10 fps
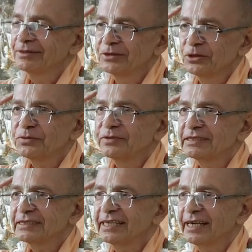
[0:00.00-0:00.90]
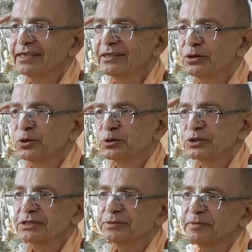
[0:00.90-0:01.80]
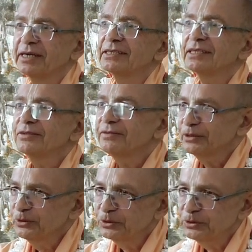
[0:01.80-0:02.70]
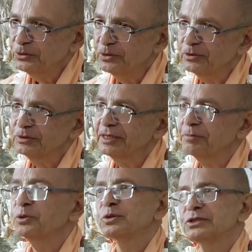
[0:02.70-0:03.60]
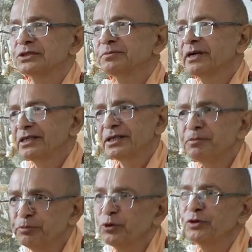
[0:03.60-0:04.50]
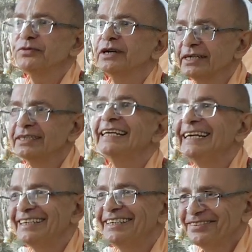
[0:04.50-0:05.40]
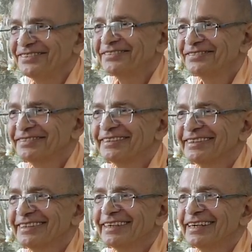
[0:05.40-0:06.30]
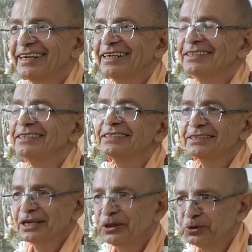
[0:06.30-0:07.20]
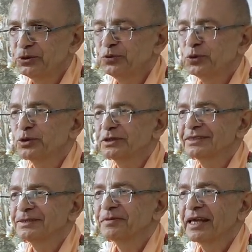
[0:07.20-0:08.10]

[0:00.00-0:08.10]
not will stay in the conscious mind. It will go to our subconscious mind and purify it there. This is how it works.